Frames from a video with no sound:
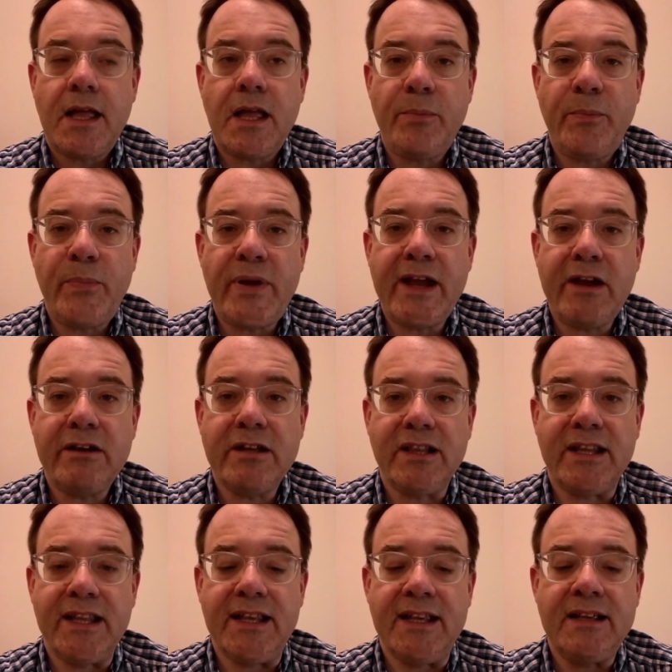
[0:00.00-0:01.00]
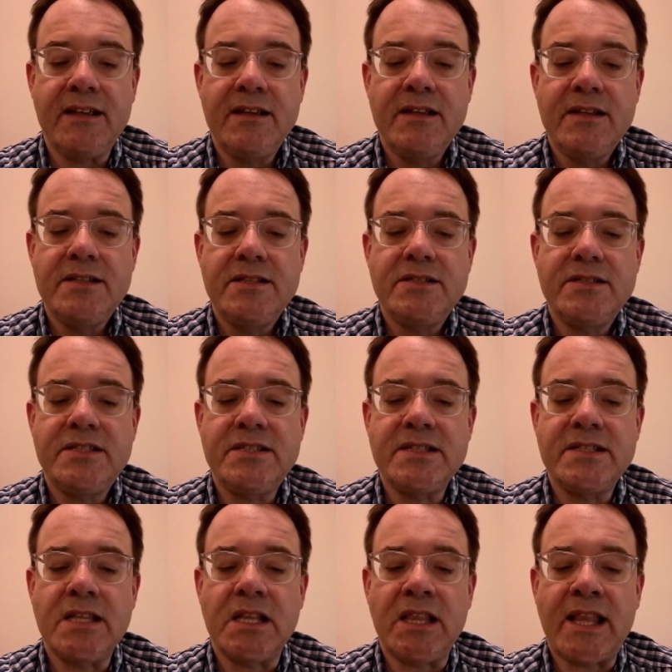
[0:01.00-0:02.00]
Apparently,
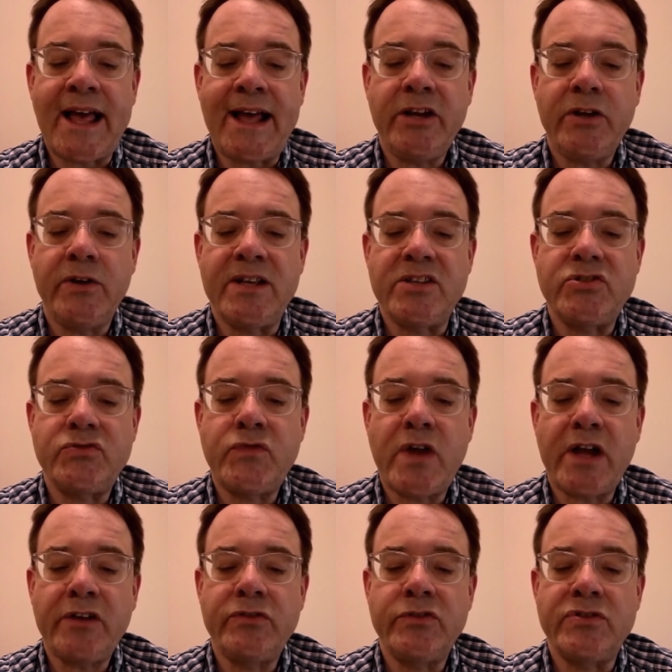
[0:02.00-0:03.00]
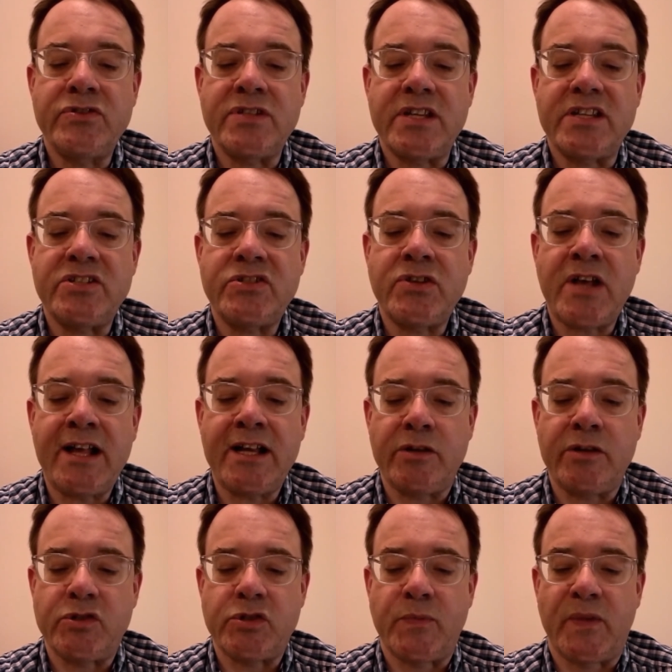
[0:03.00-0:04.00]
to the latter instructor's
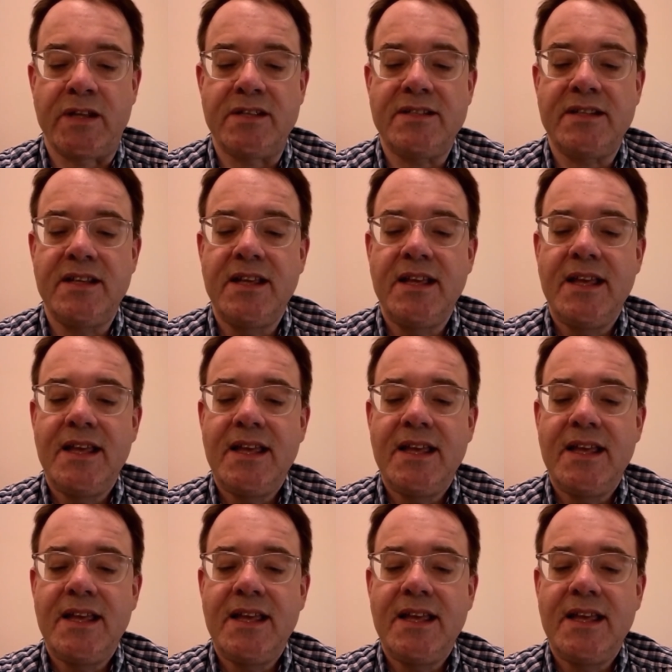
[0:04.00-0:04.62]
astonishment,